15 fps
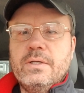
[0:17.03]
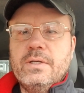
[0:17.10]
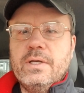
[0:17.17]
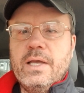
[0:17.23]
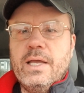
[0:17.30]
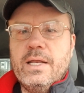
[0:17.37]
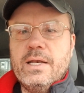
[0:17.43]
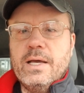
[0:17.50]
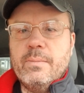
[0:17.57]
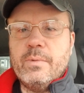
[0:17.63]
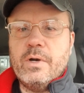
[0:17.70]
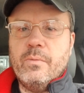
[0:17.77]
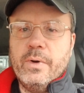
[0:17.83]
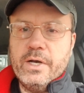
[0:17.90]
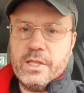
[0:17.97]
and I'm
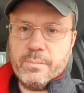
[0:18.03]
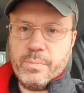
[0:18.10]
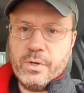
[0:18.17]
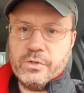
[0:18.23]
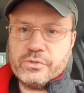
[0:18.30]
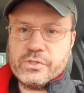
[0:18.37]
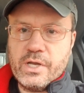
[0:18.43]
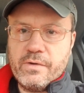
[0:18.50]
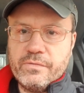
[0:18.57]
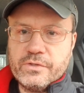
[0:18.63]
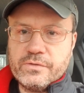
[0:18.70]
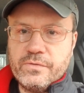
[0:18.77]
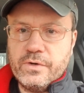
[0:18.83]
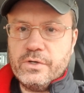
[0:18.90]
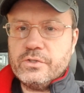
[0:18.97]
going to run to the post
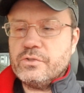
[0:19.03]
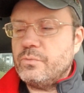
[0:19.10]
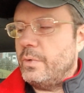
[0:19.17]
office first.